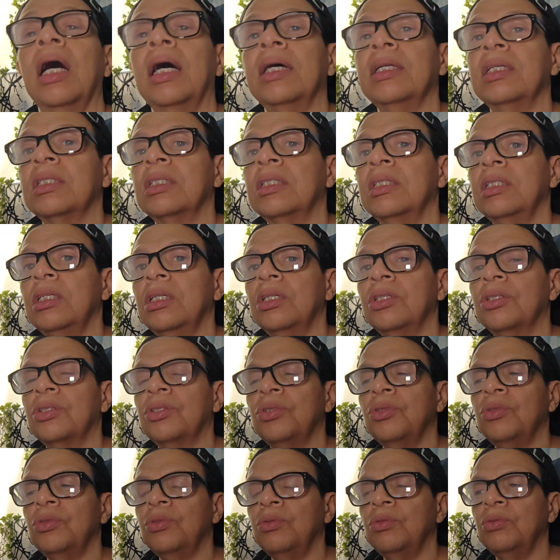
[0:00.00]
I just need
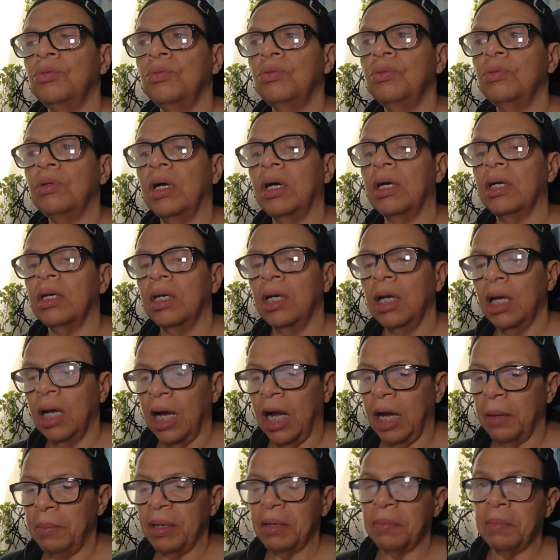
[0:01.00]
to.
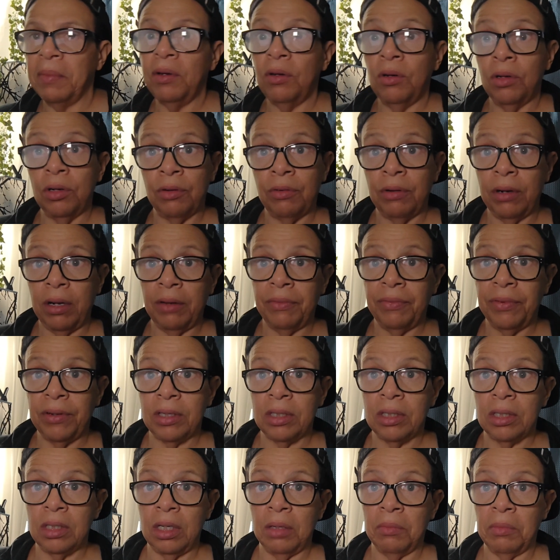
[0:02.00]
I make my own
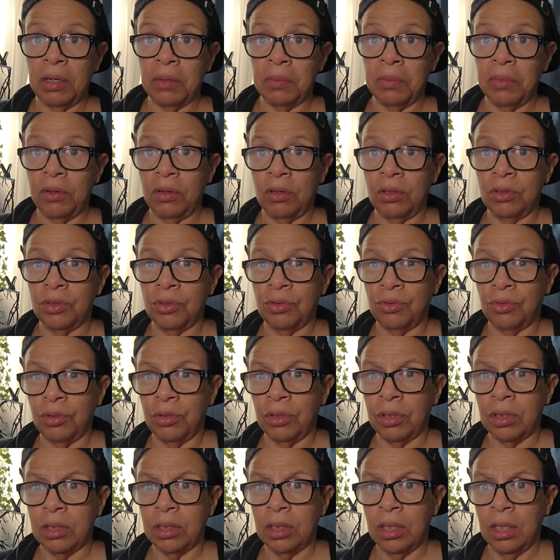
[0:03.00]
graphics. I make my own
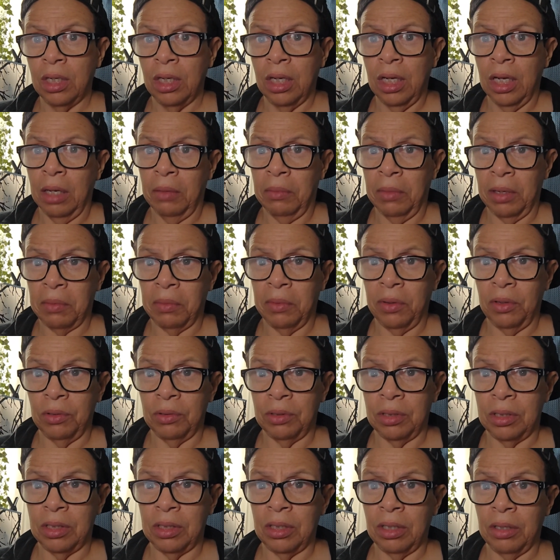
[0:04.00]
drawings. I make my
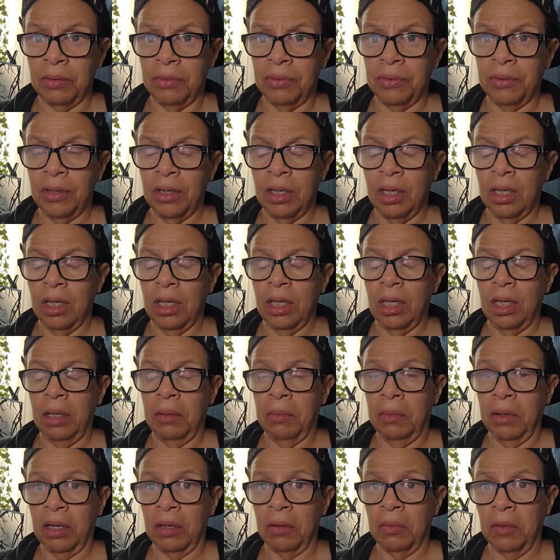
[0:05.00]
own stuff.
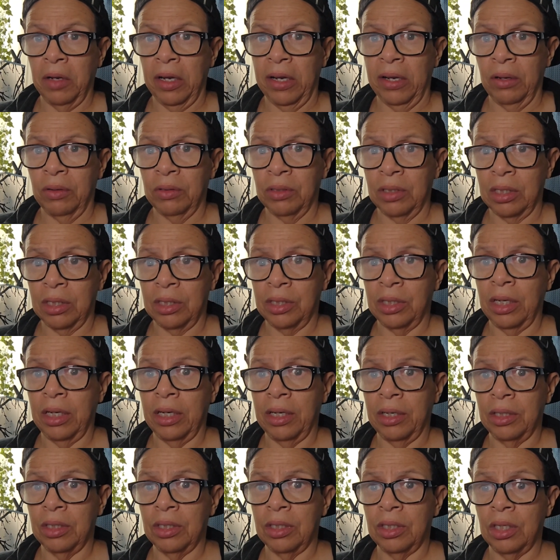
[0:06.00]
I'm making my own
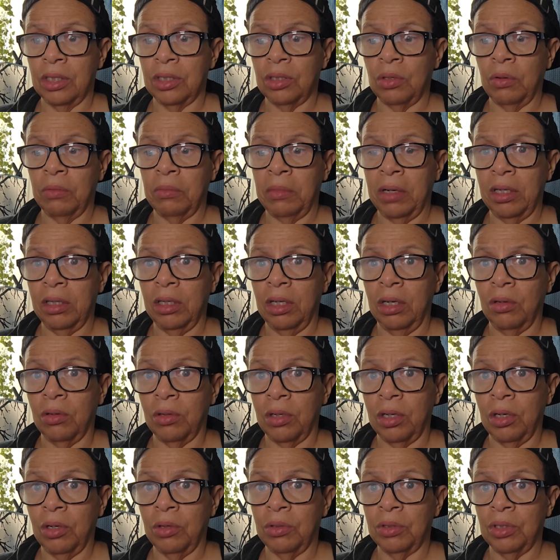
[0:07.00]
designs. So my
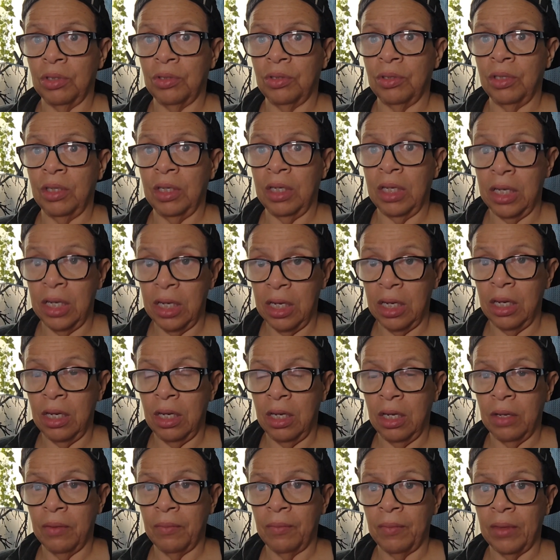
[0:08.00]
logo is
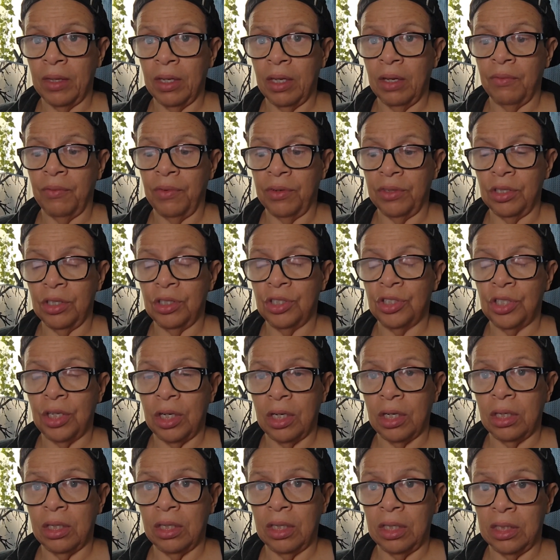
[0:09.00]
E. For this
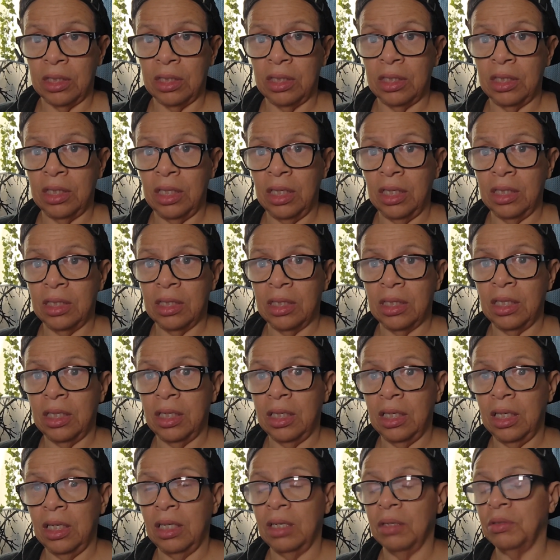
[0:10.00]
channel, it's
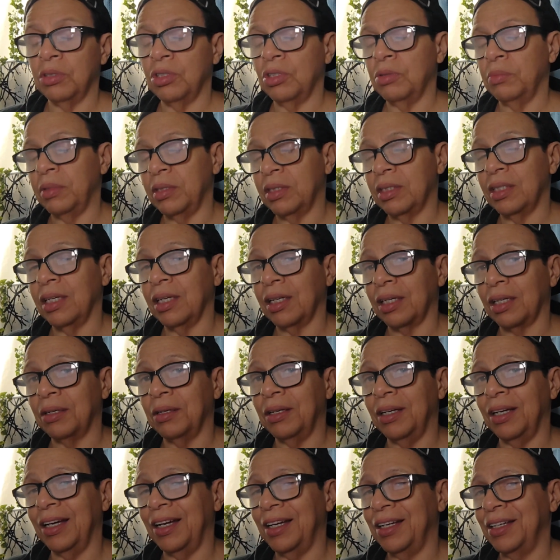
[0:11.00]
TCE. It should be Tech,
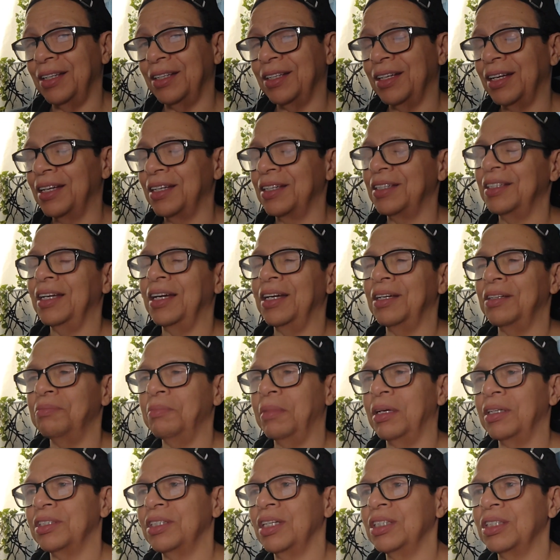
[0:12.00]
and I
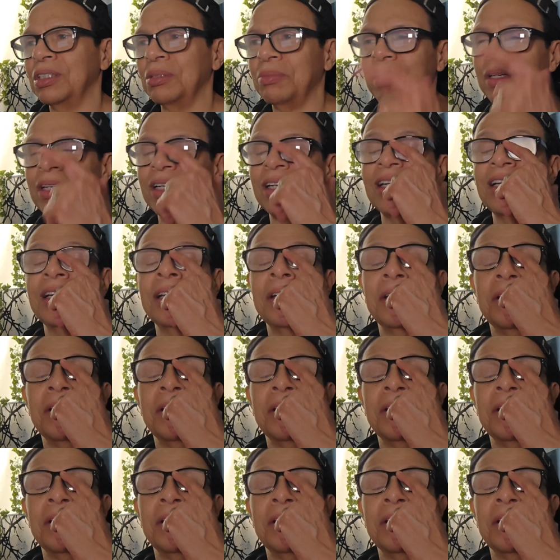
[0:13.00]
might change it back.